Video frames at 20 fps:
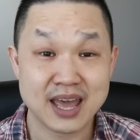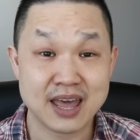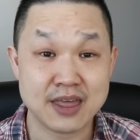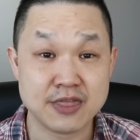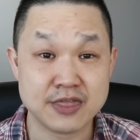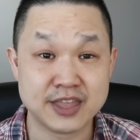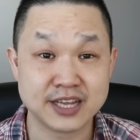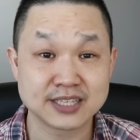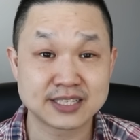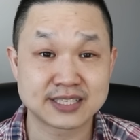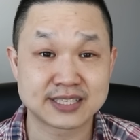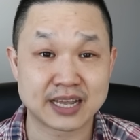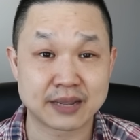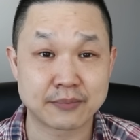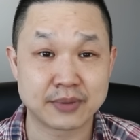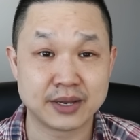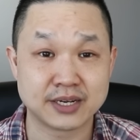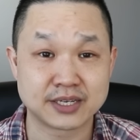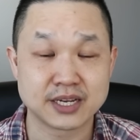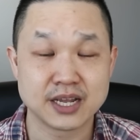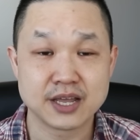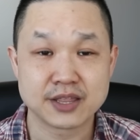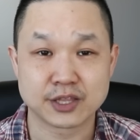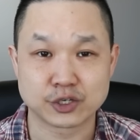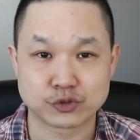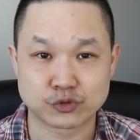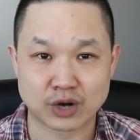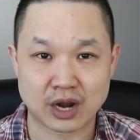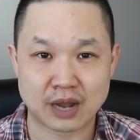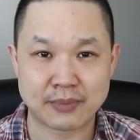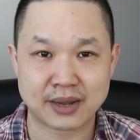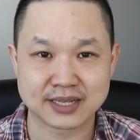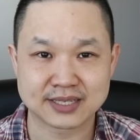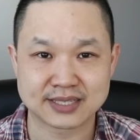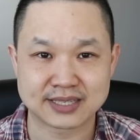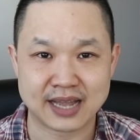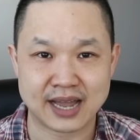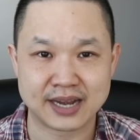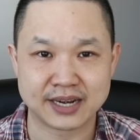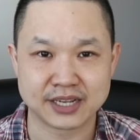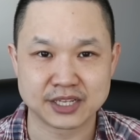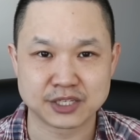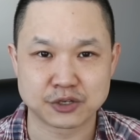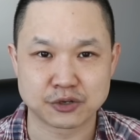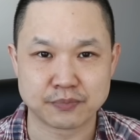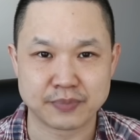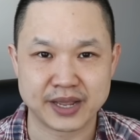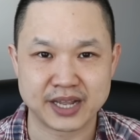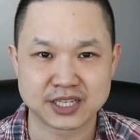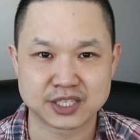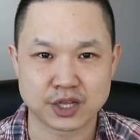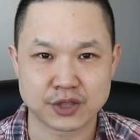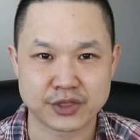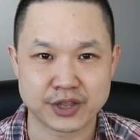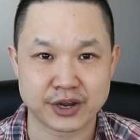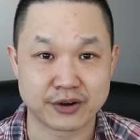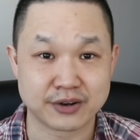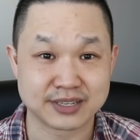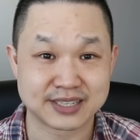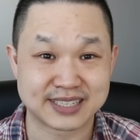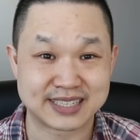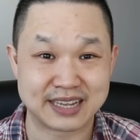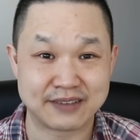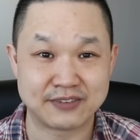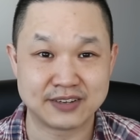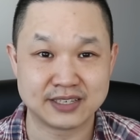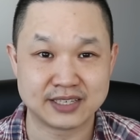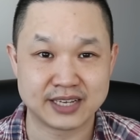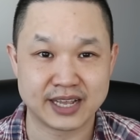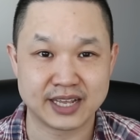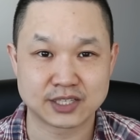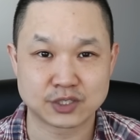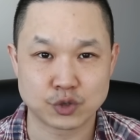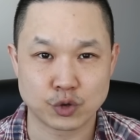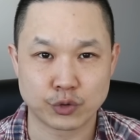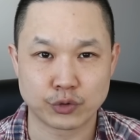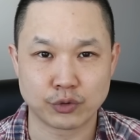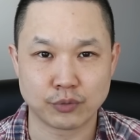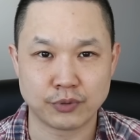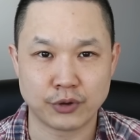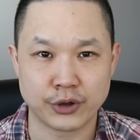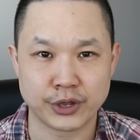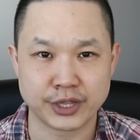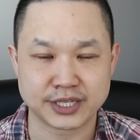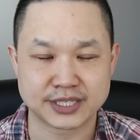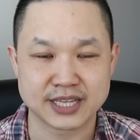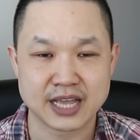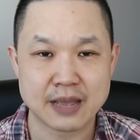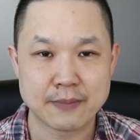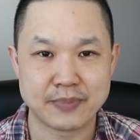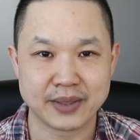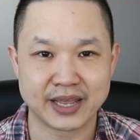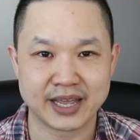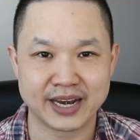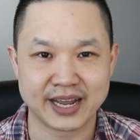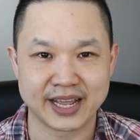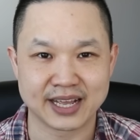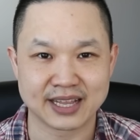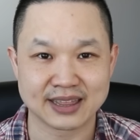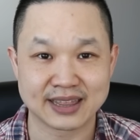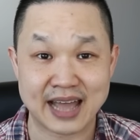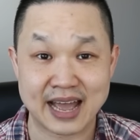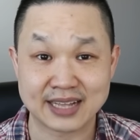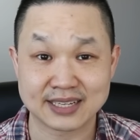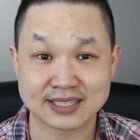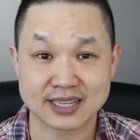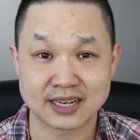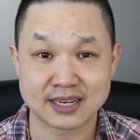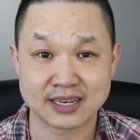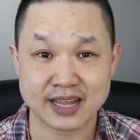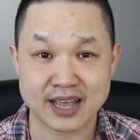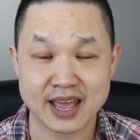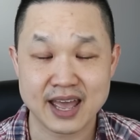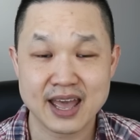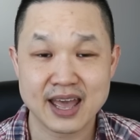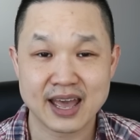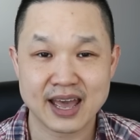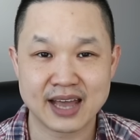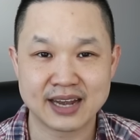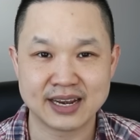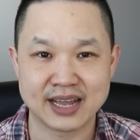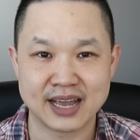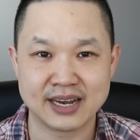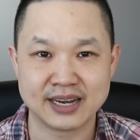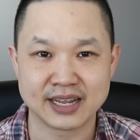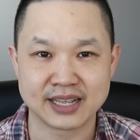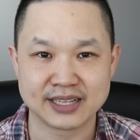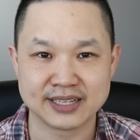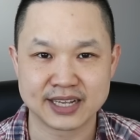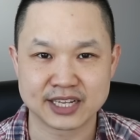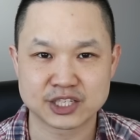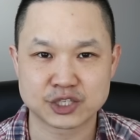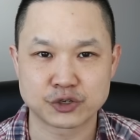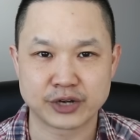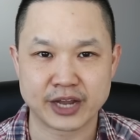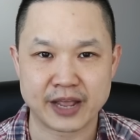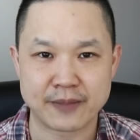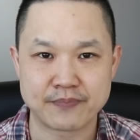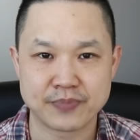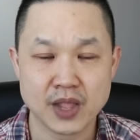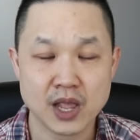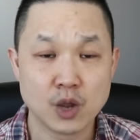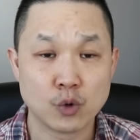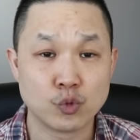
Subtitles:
In this segment, the drama standings are based on their 7-day total points, beginning last Sunday and ending yesterday.